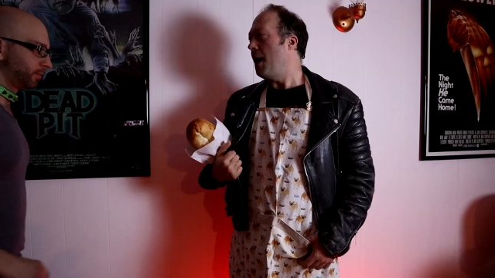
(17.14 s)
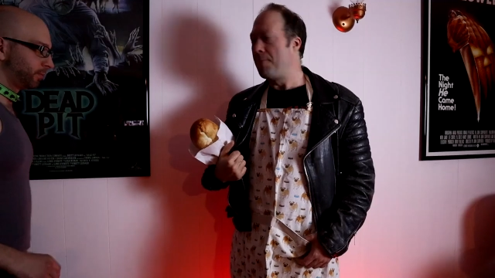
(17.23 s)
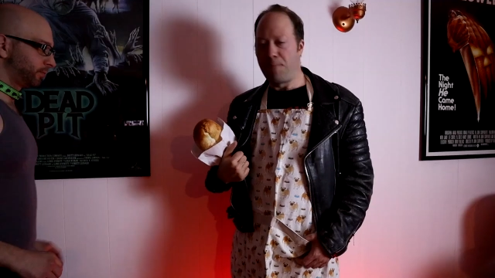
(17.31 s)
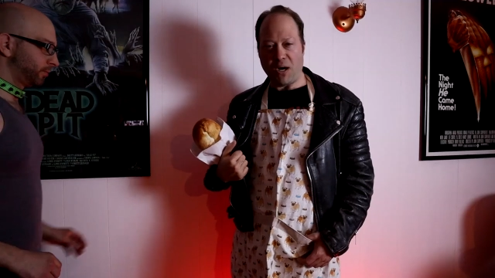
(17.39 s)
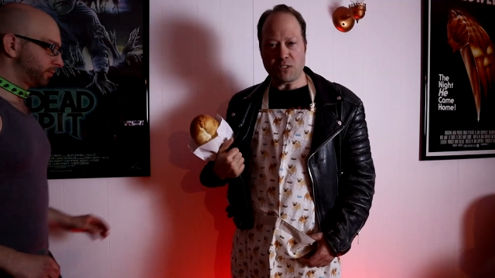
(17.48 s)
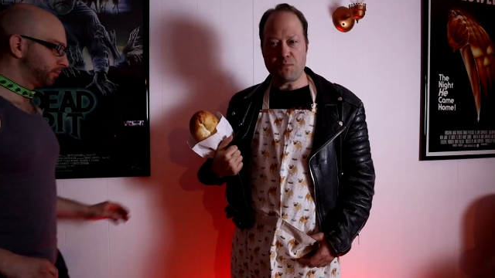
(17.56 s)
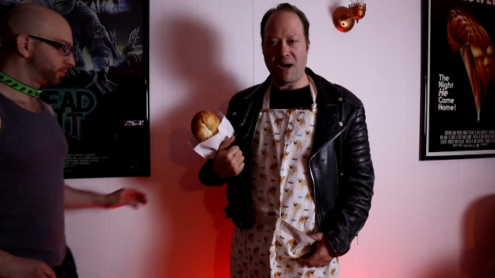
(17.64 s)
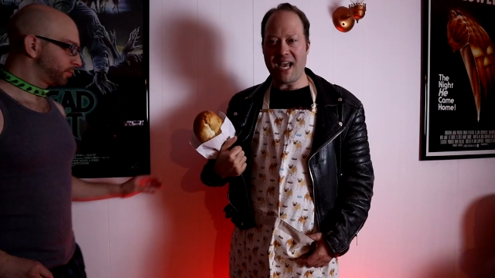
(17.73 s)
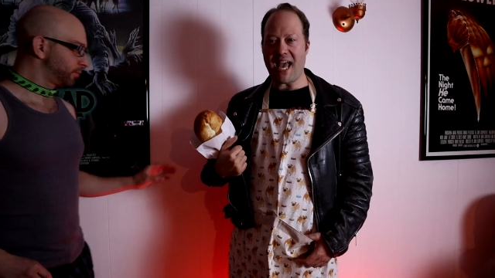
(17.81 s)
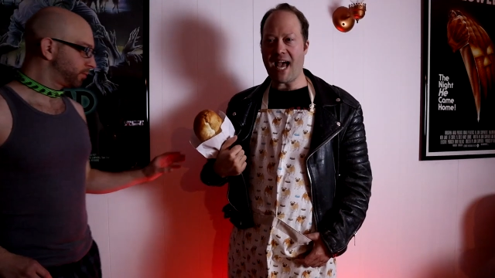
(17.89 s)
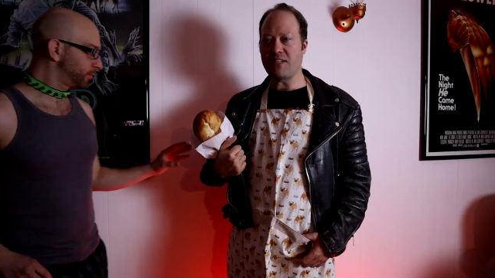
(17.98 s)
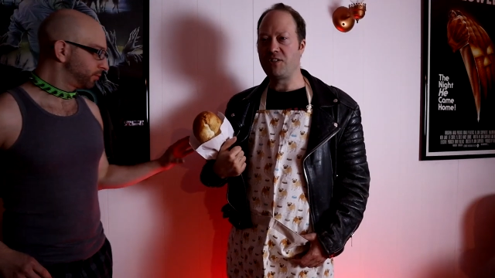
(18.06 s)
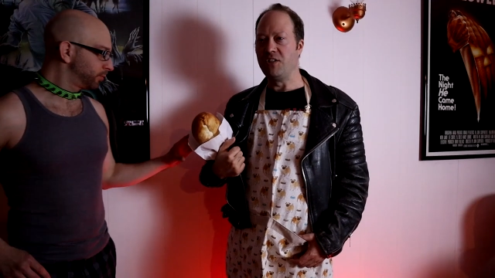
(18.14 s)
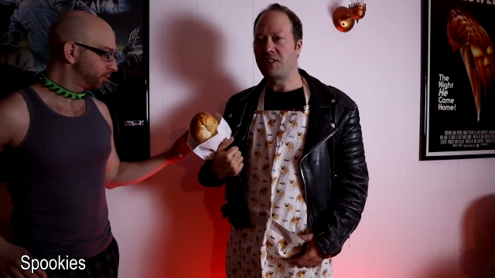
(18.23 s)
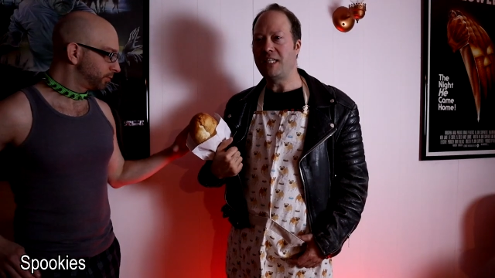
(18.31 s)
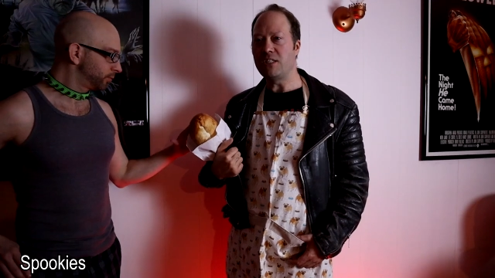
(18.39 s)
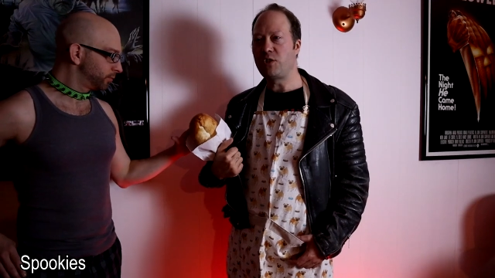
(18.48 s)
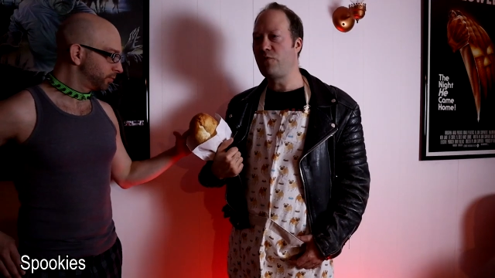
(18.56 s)
Speaker 1: I bust my ass in
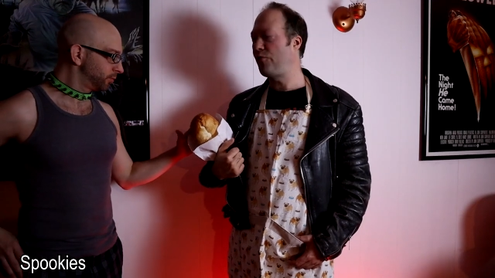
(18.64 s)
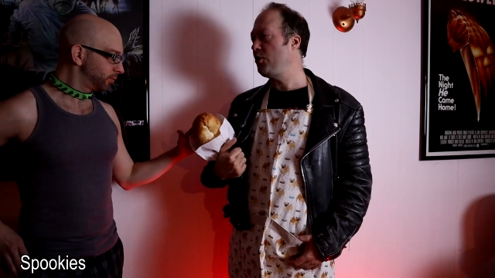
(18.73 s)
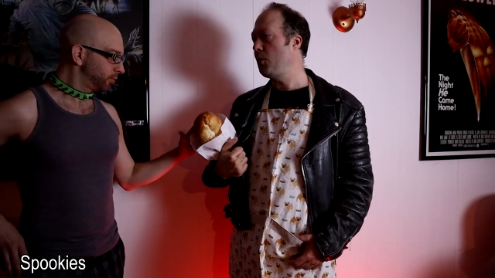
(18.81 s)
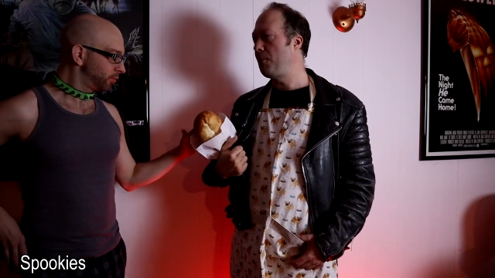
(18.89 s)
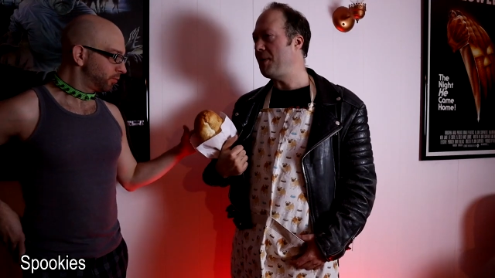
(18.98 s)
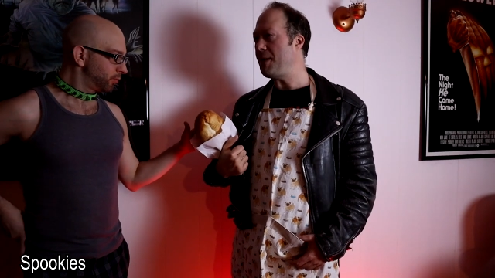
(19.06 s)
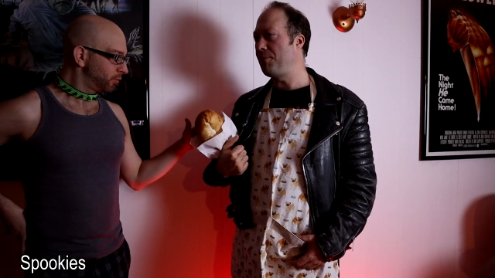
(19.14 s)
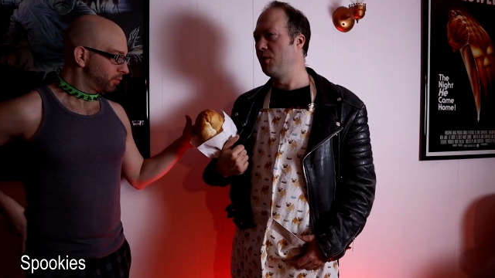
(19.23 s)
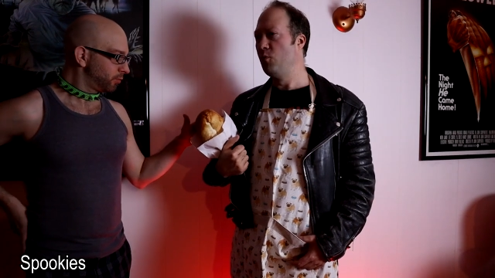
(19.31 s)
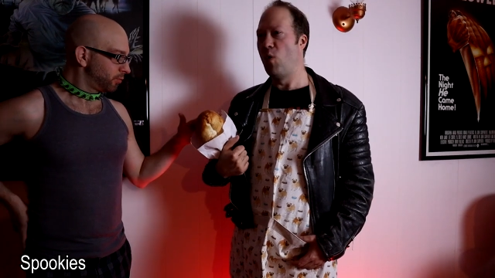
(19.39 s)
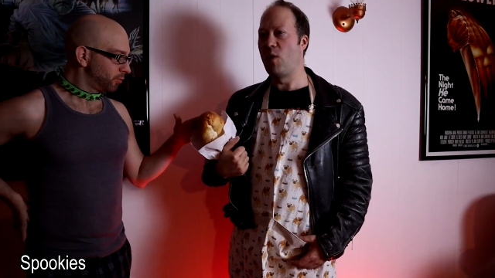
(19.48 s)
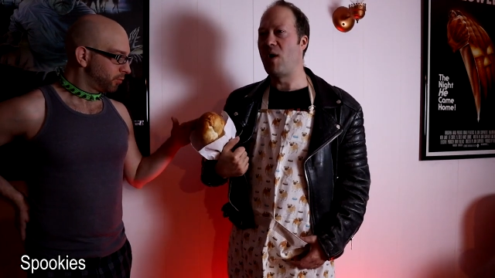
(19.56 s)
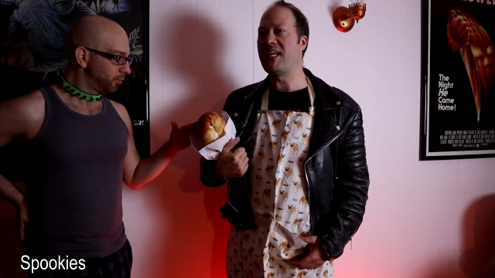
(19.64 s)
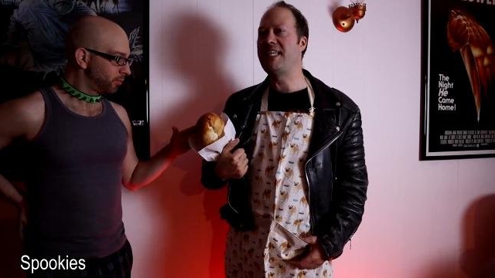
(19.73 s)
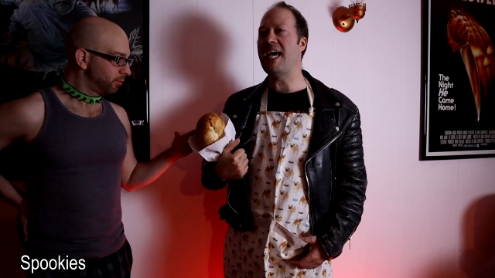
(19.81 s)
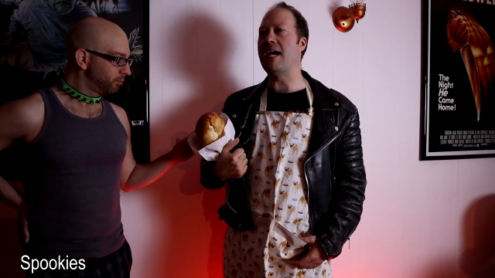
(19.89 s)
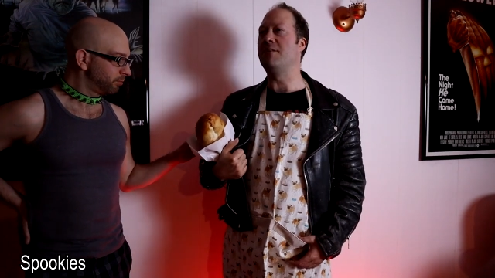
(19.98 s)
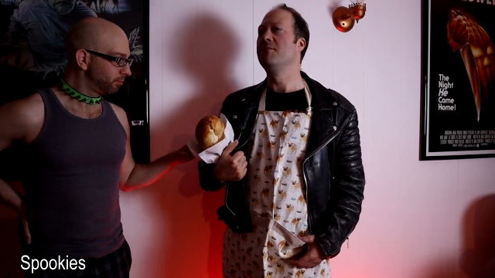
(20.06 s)
the kitchen for you people, and what do I
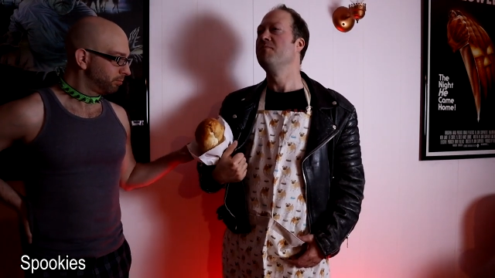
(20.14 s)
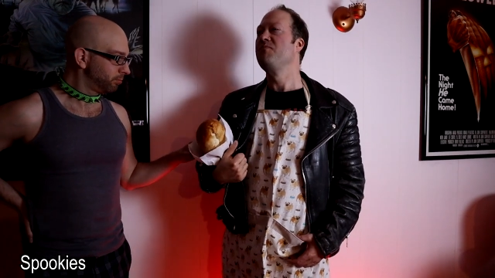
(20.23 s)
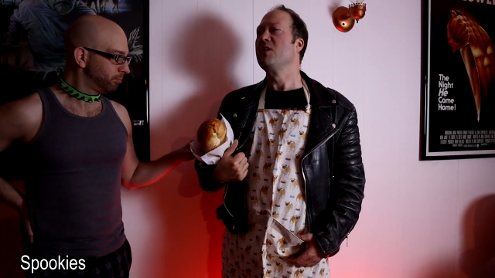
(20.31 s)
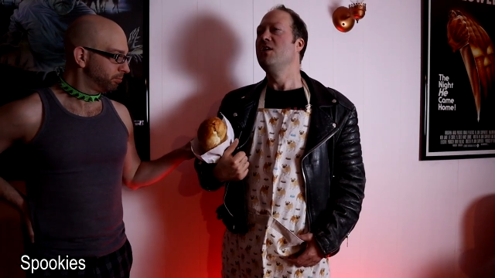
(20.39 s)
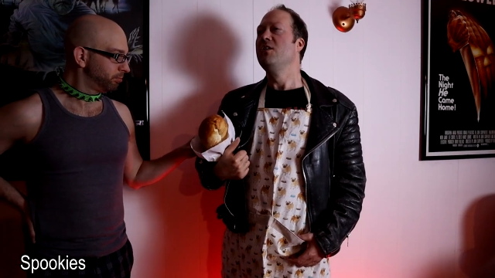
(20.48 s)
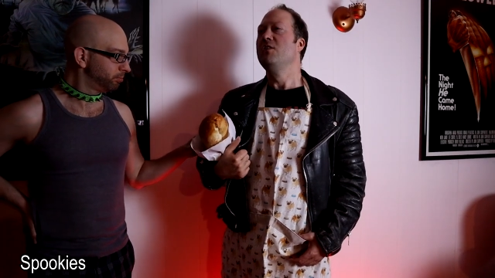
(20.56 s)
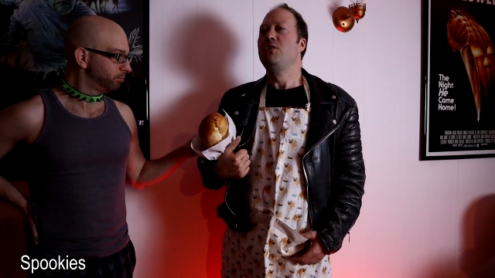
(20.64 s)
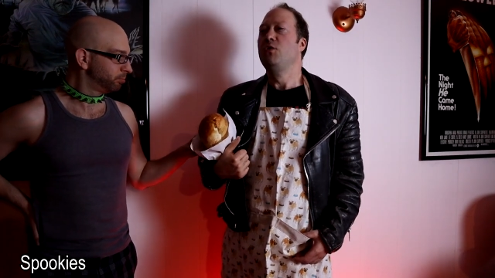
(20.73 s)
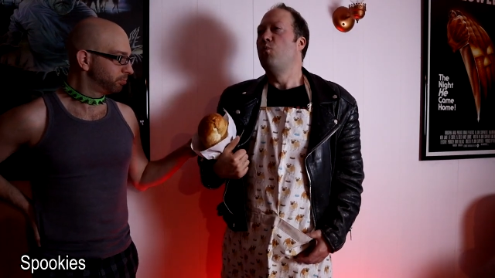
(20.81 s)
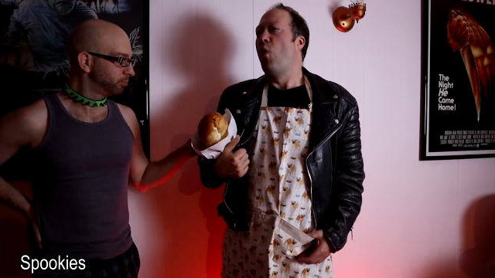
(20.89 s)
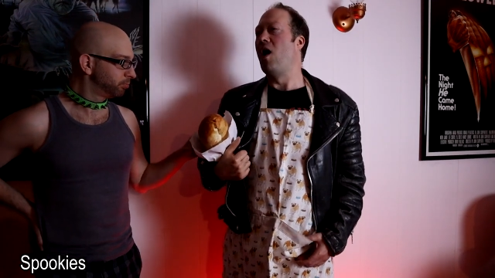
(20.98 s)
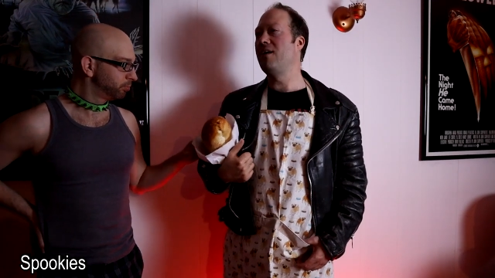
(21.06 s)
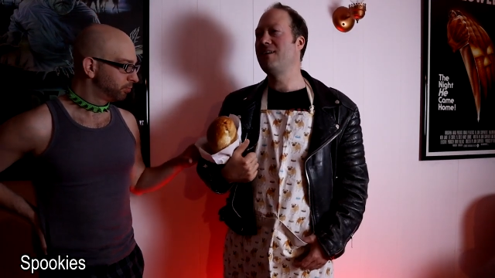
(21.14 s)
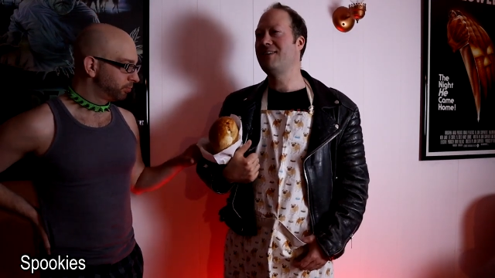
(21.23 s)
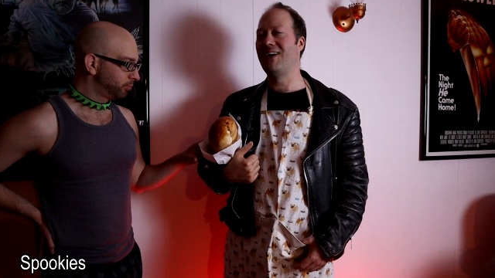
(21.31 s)
get? You want...